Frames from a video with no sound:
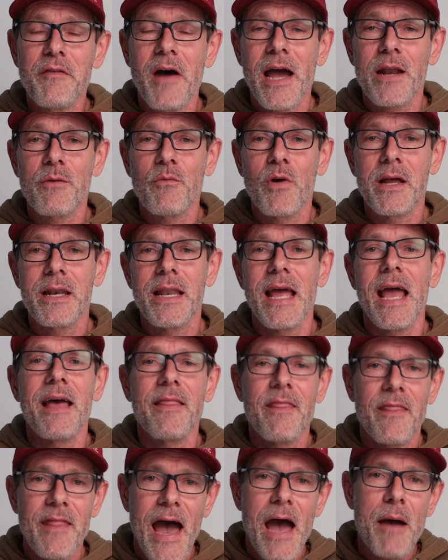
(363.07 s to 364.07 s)
find one,
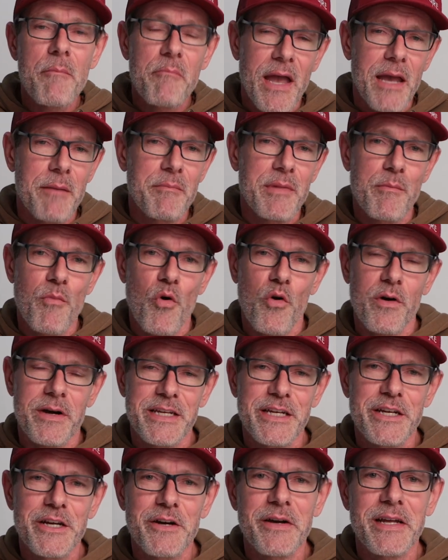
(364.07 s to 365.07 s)
and that made me more
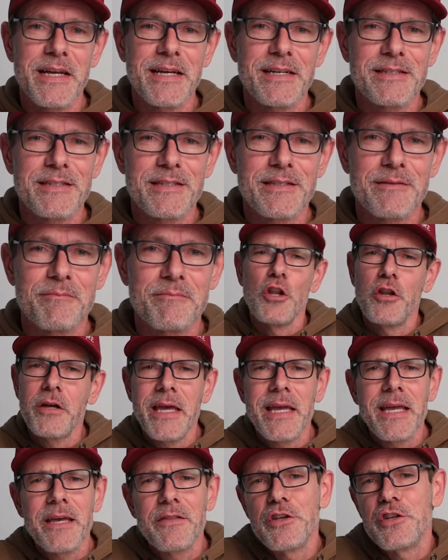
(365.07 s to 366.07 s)
curious.
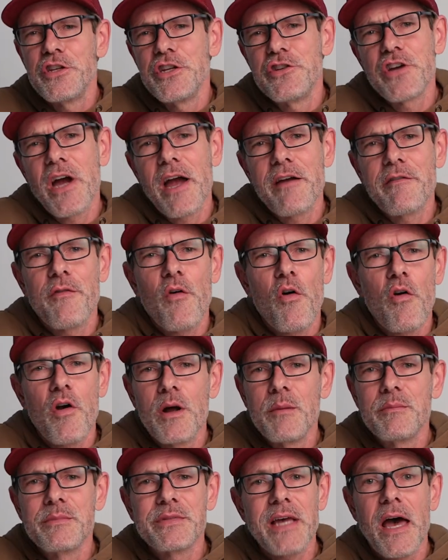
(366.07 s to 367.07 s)
Looking in the DJI
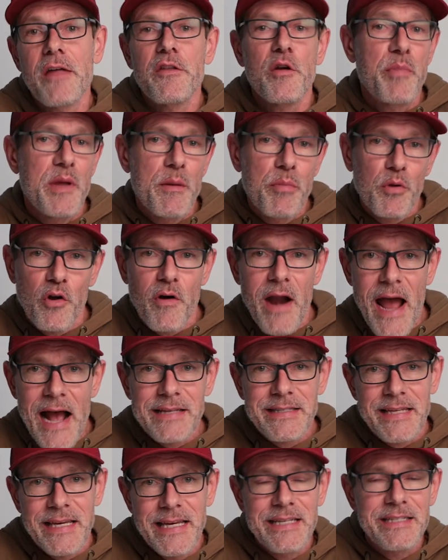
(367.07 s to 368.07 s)
forums, other people are
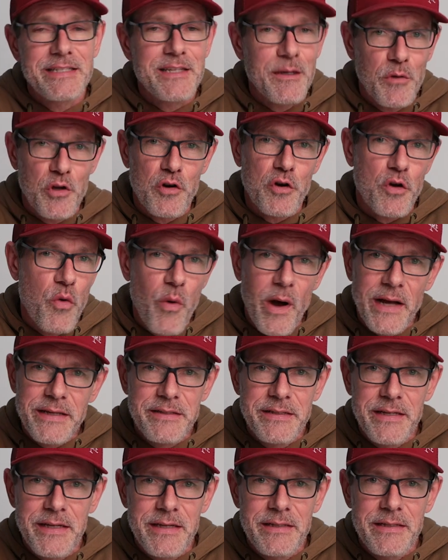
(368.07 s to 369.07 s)
asking similar
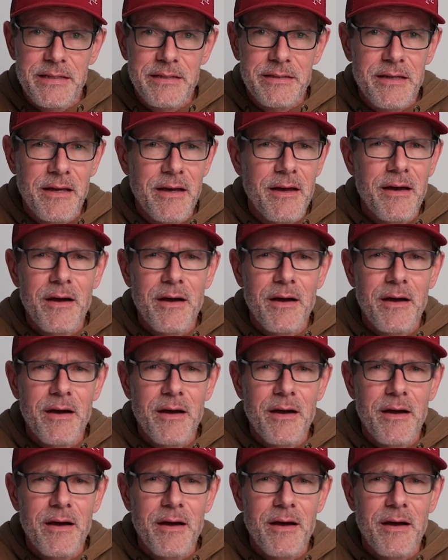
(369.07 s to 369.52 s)
questions.